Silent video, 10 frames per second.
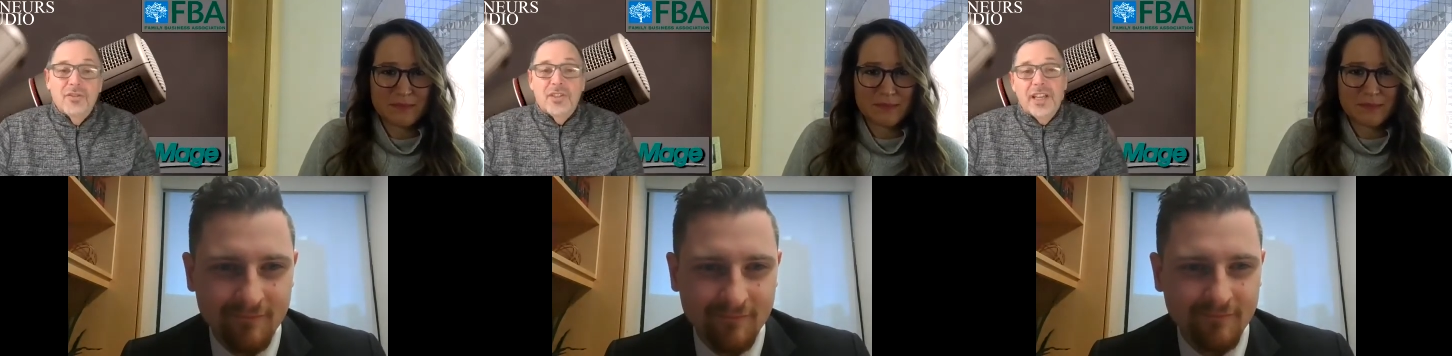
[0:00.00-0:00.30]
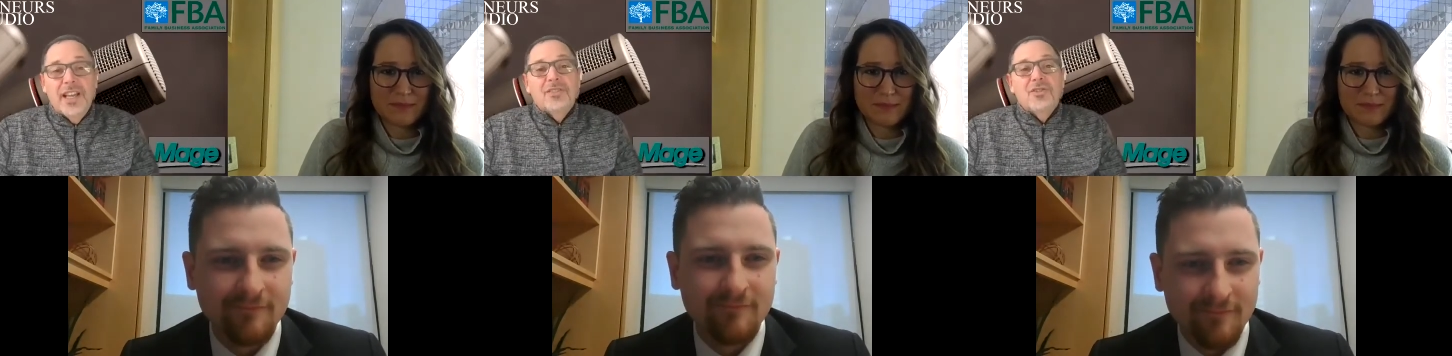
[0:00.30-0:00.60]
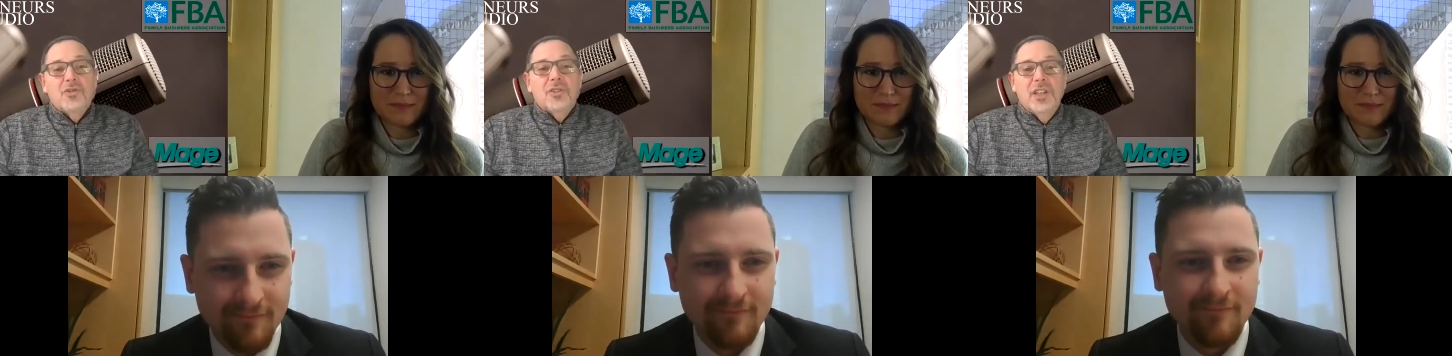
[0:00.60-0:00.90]
Speaker 1: They can't
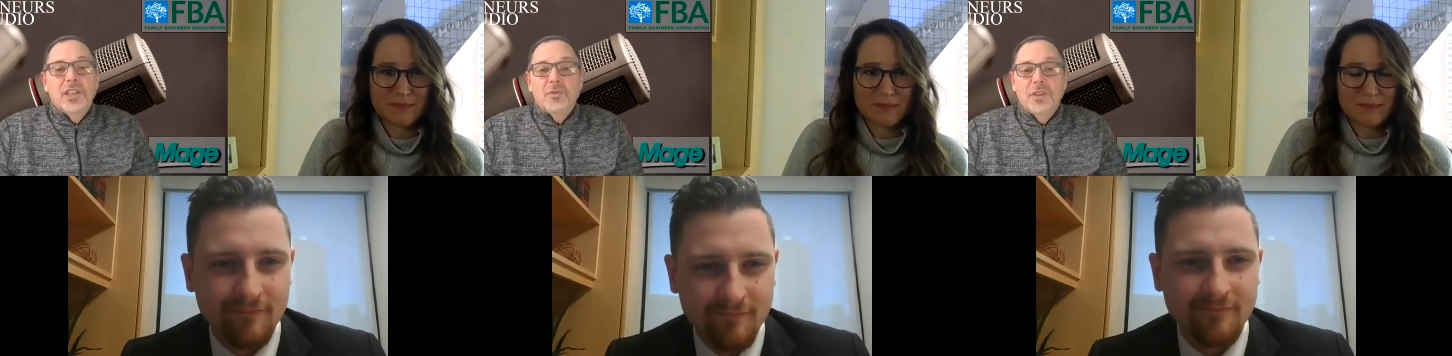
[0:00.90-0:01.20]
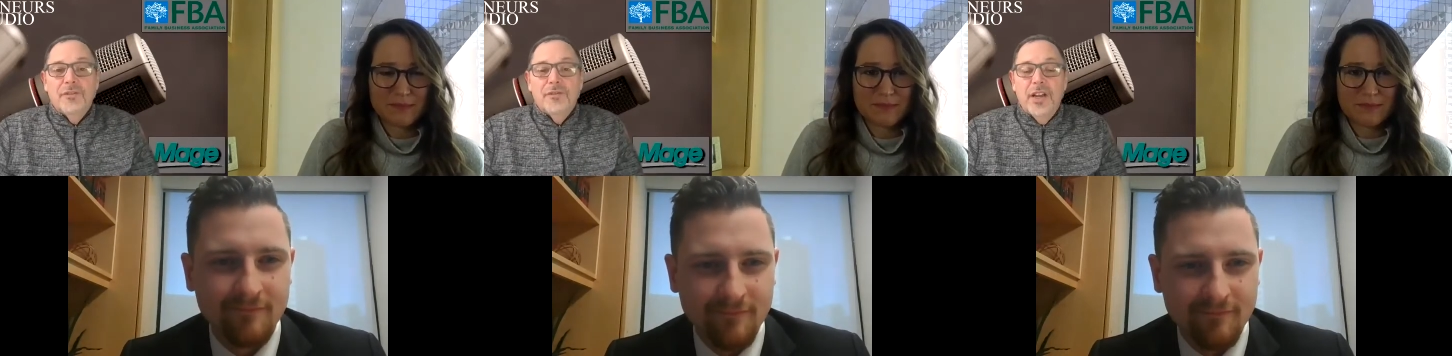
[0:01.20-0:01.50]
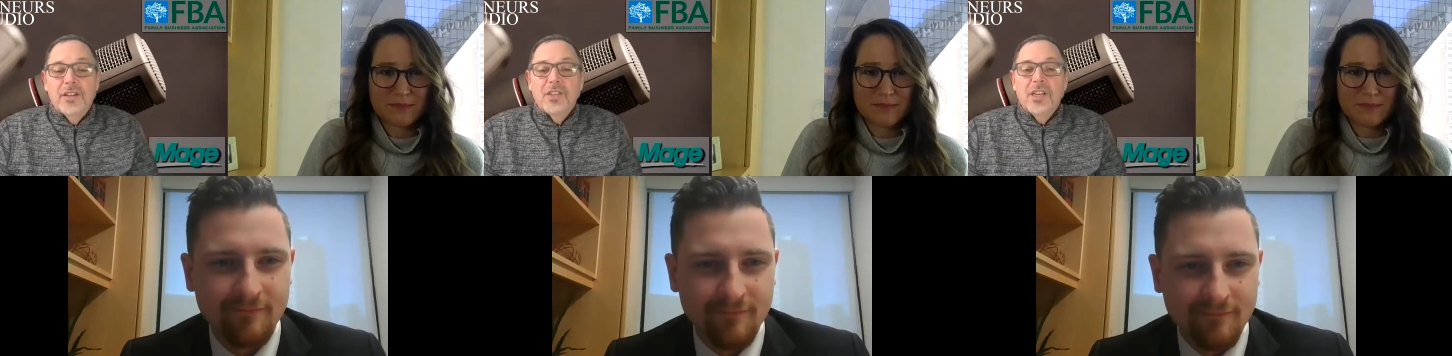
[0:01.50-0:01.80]
socialize with their
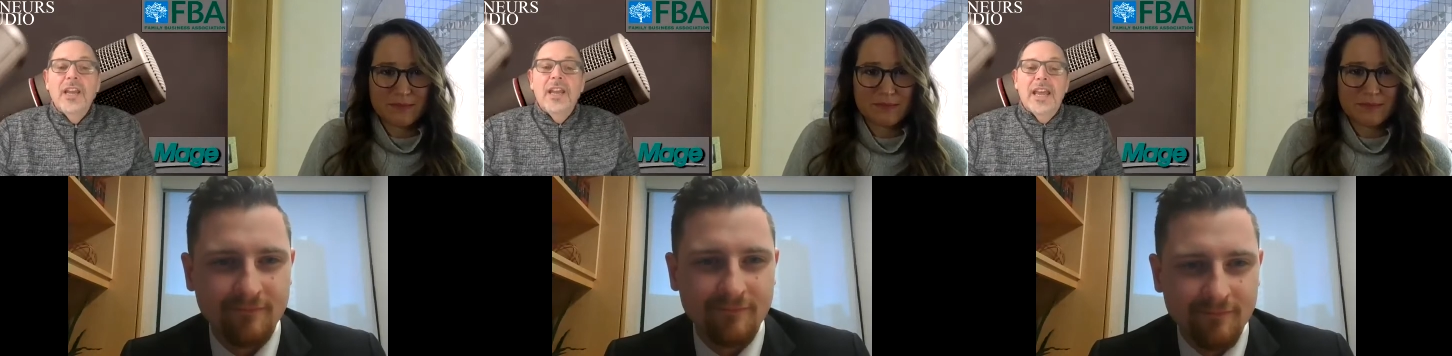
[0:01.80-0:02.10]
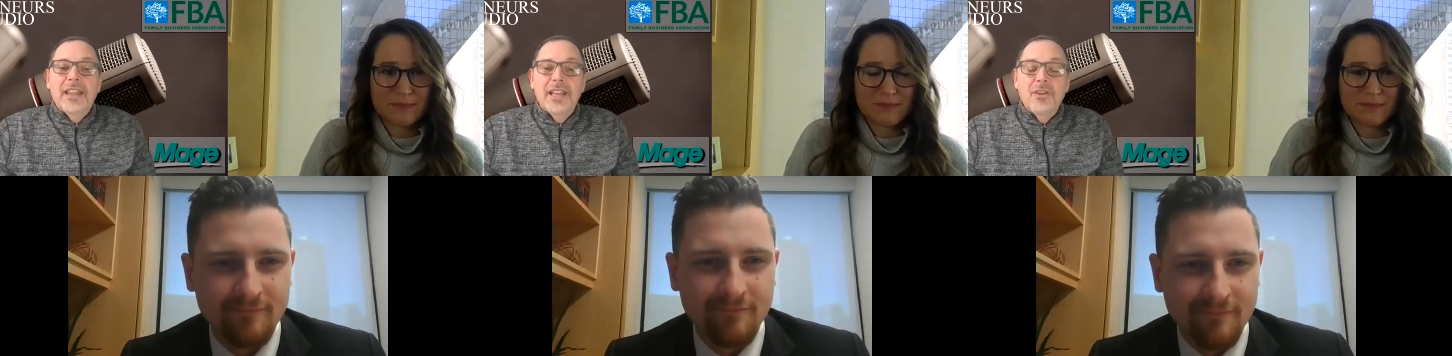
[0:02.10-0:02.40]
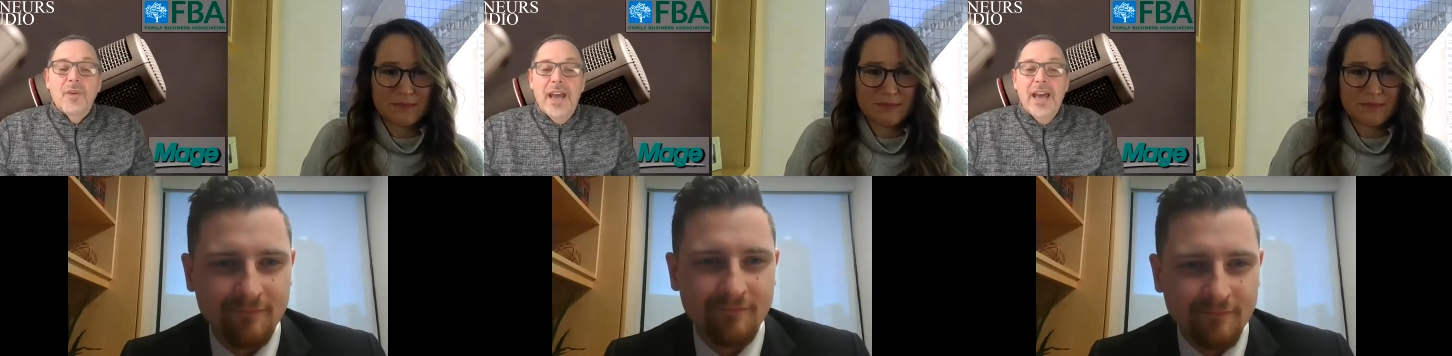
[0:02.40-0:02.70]
friends. And then
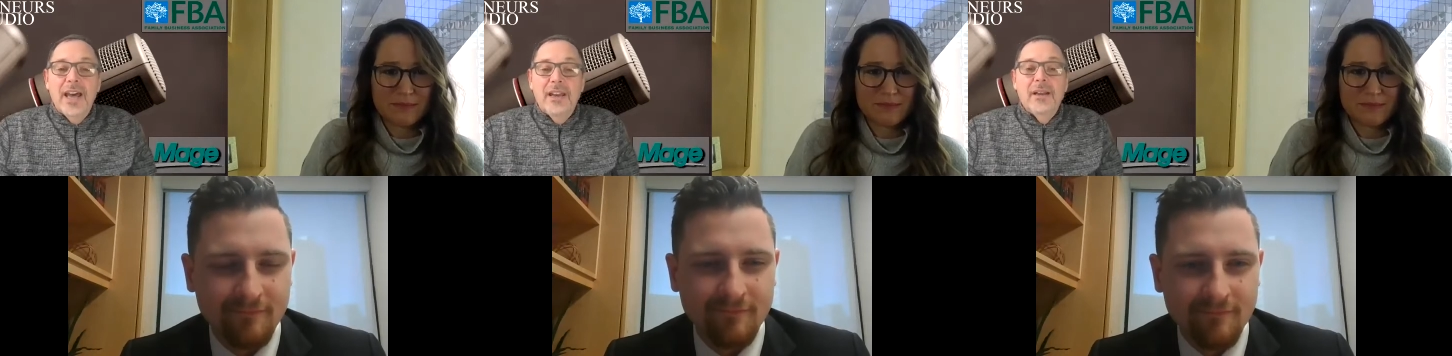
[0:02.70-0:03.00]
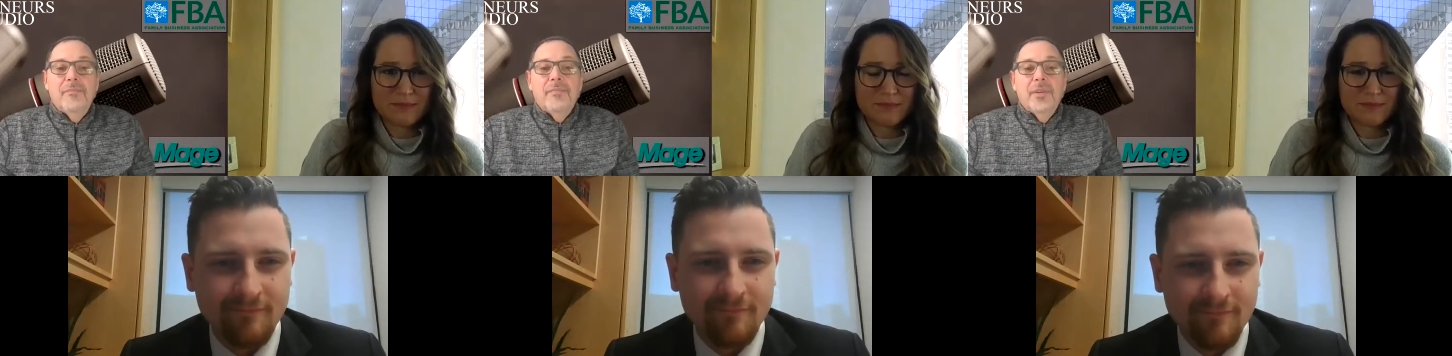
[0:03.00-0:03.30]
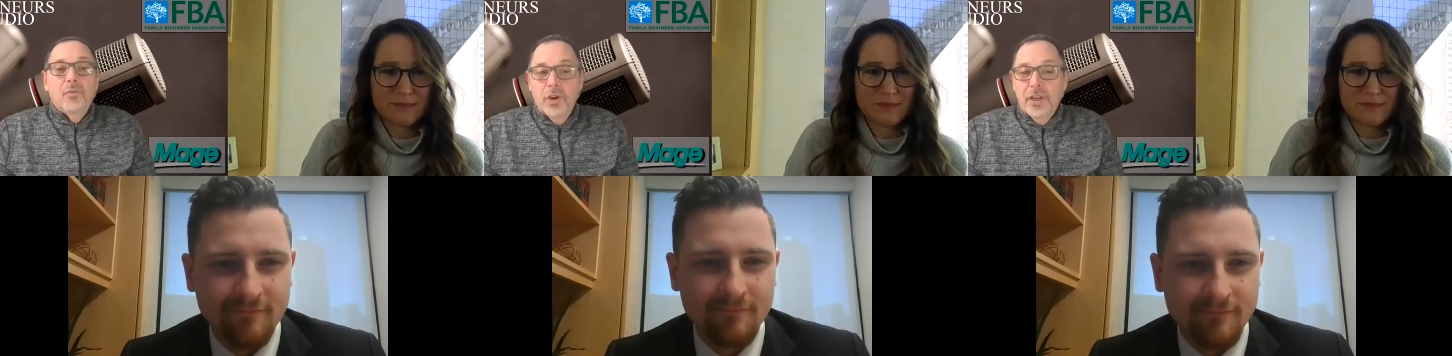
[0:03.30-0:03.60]
you add
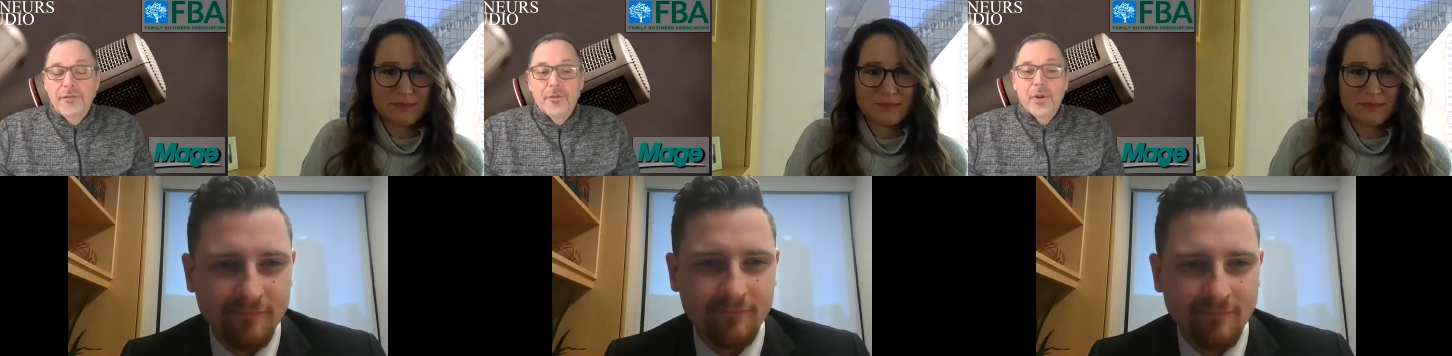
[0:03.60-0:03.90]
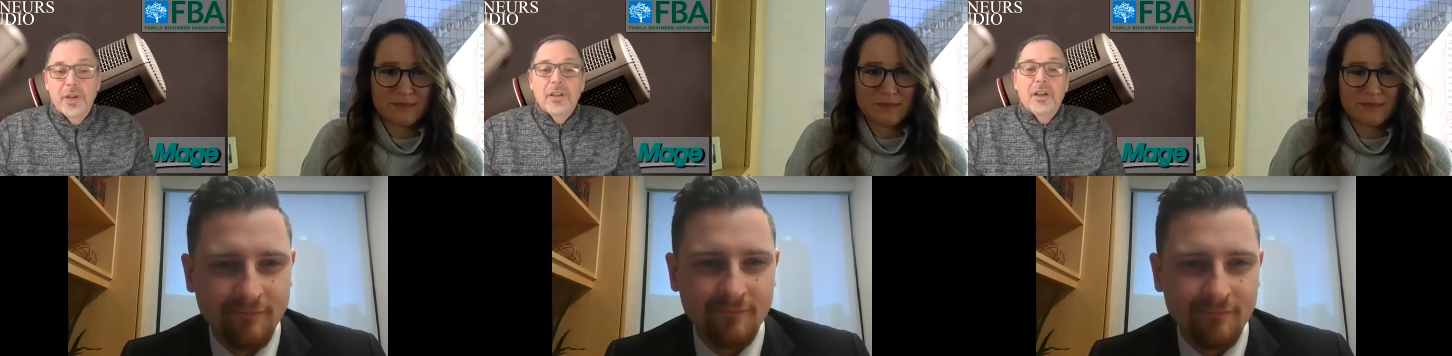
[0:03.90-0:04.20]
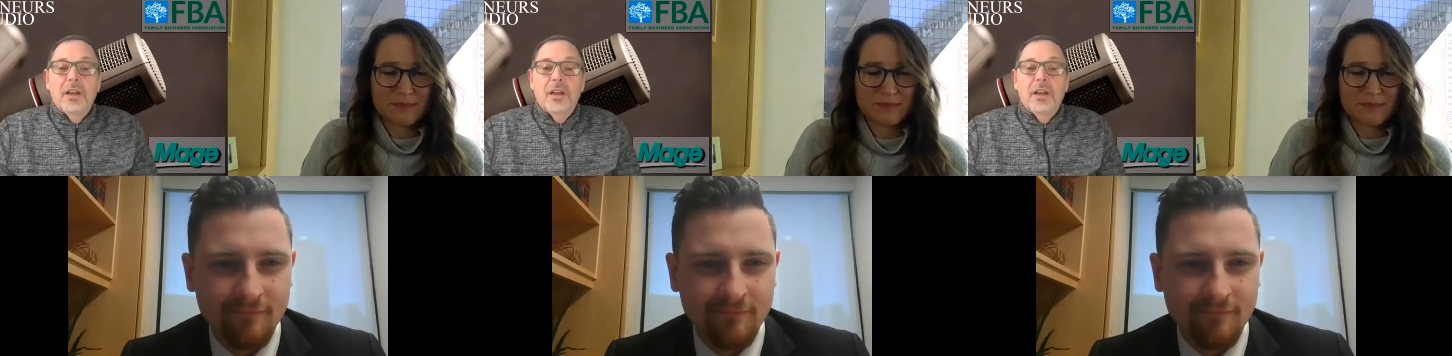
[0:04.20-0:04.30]
working for an,